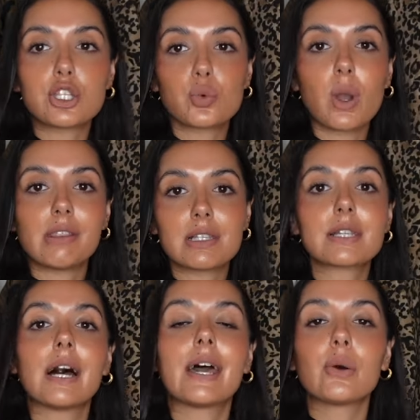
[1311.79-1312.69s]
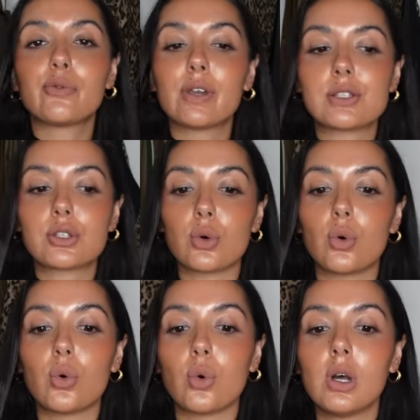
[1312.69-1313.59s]
to wear this satin outfit,
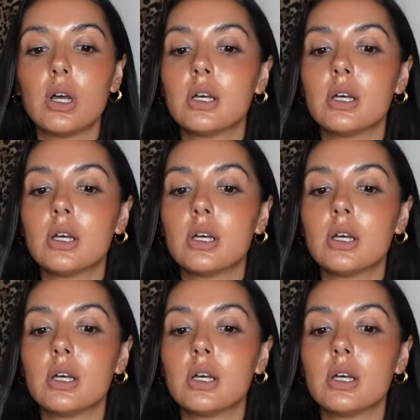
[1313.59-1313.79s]
so